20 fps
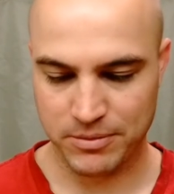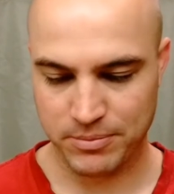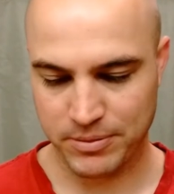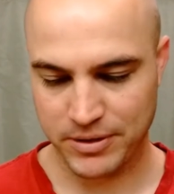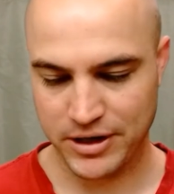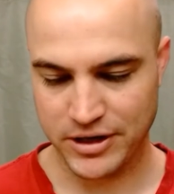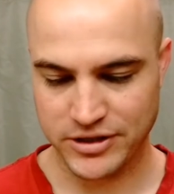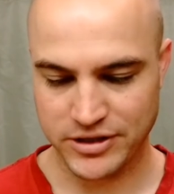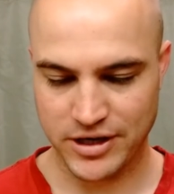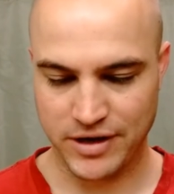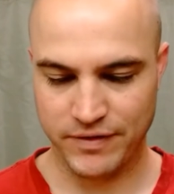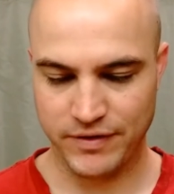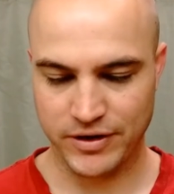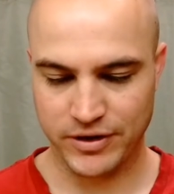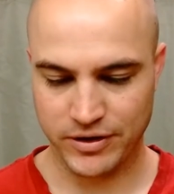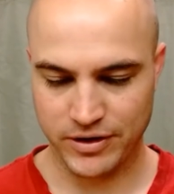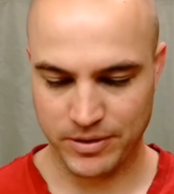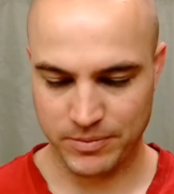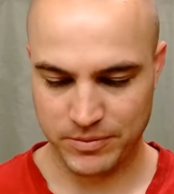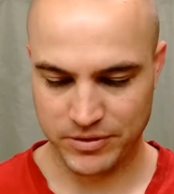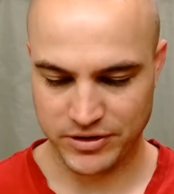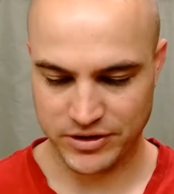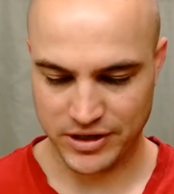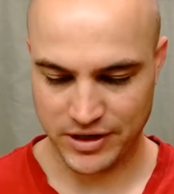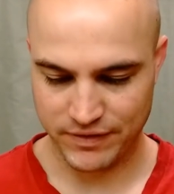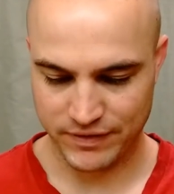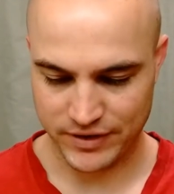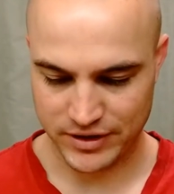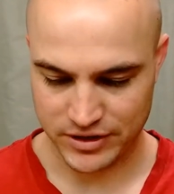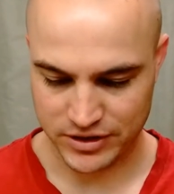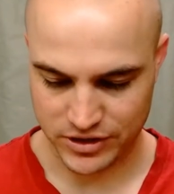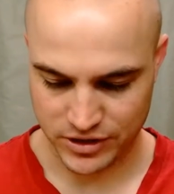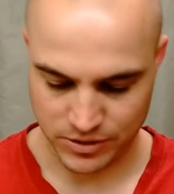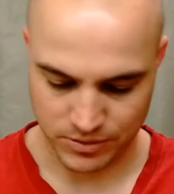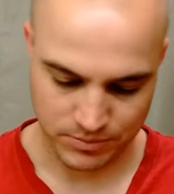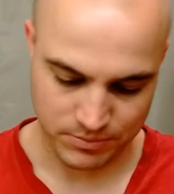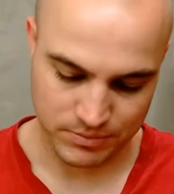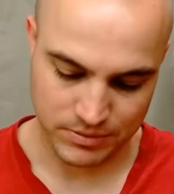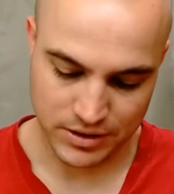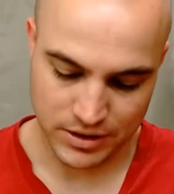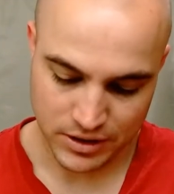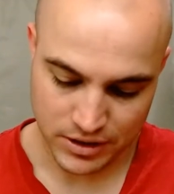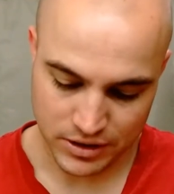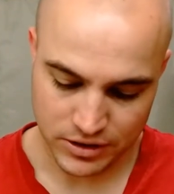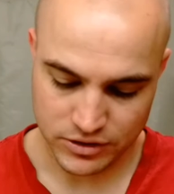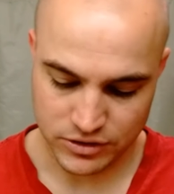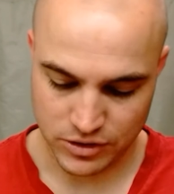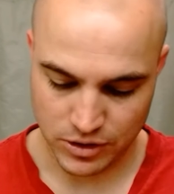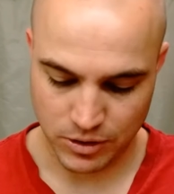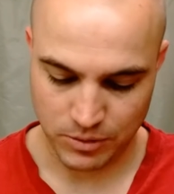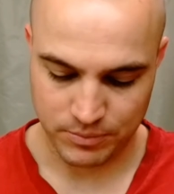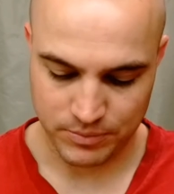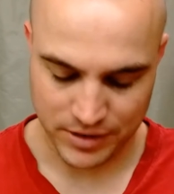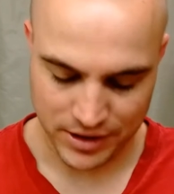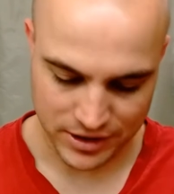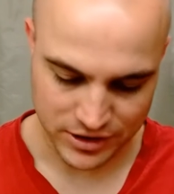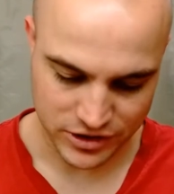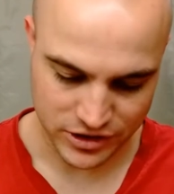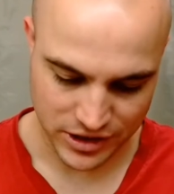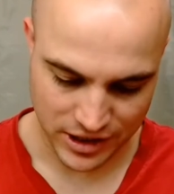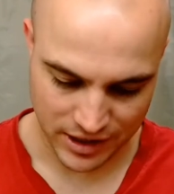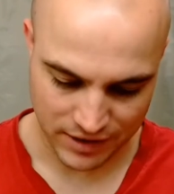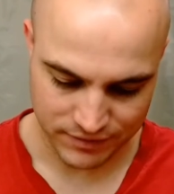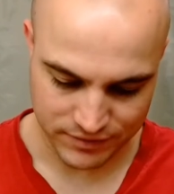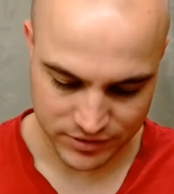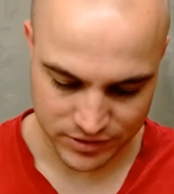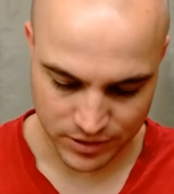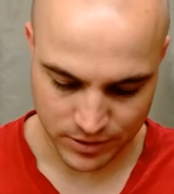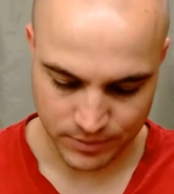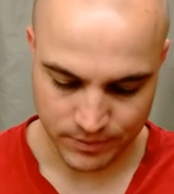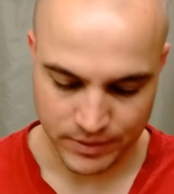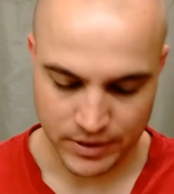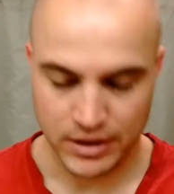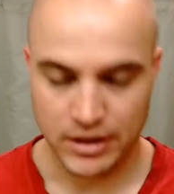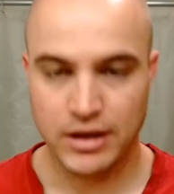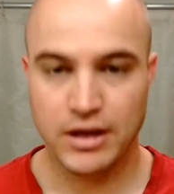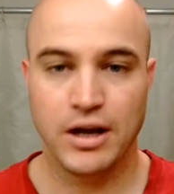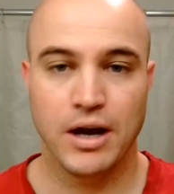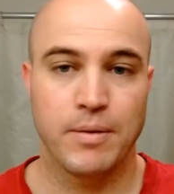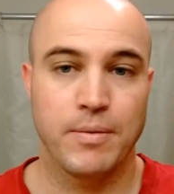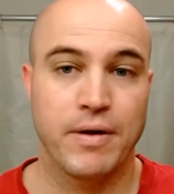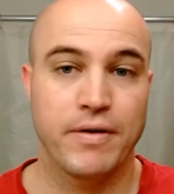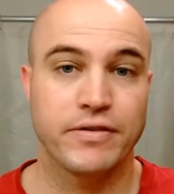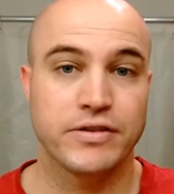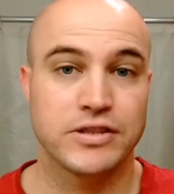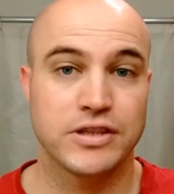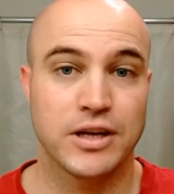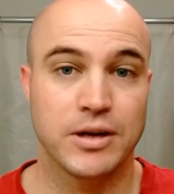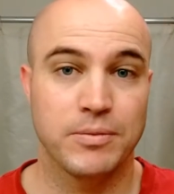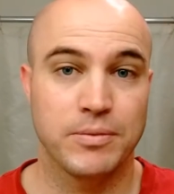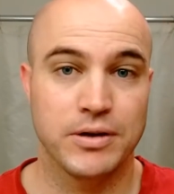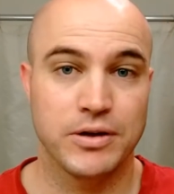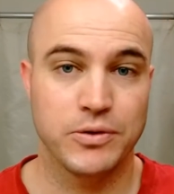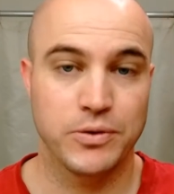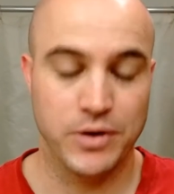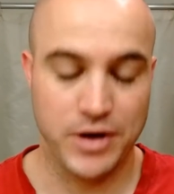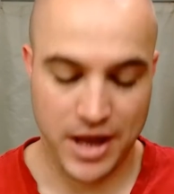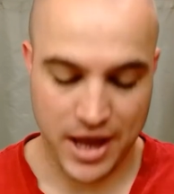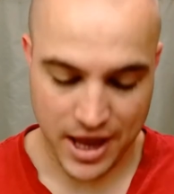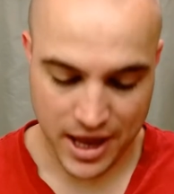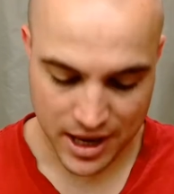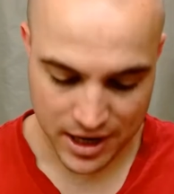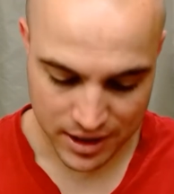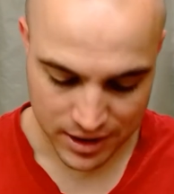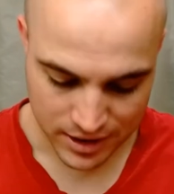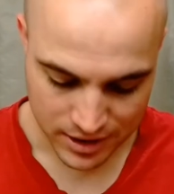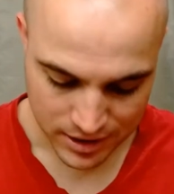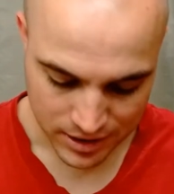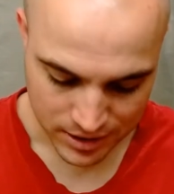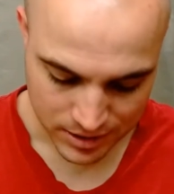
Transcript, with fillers: Apply shaving cream or shaving soap, soap then shave. So I'm obviously going to be doing head,